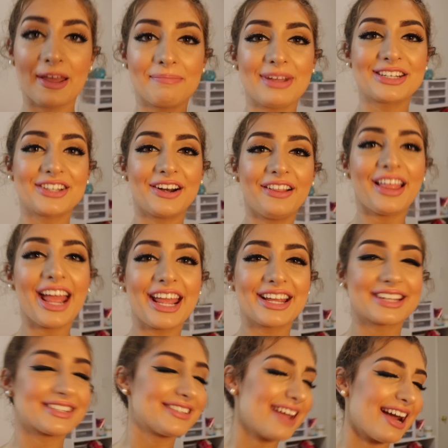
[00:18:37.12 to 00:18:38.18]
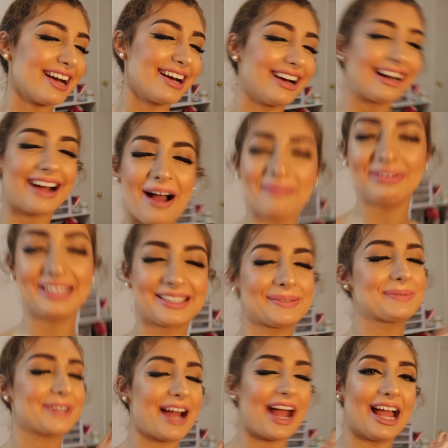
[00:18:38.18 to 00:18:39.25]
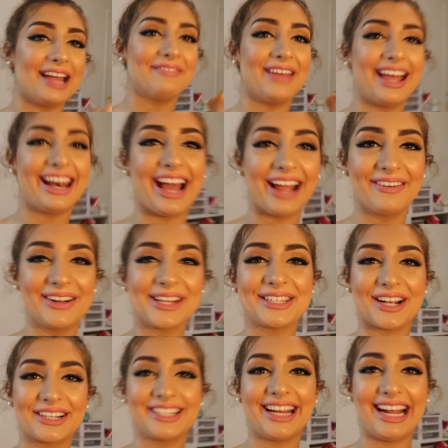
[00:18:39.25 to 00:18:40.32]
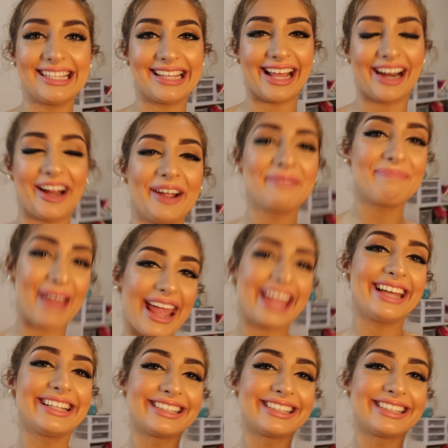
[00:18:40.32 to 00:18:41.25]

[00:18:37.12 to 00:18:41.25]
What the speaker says: Make sure to like, share, comment, subscribe, and I will talk to you guys later. Bye.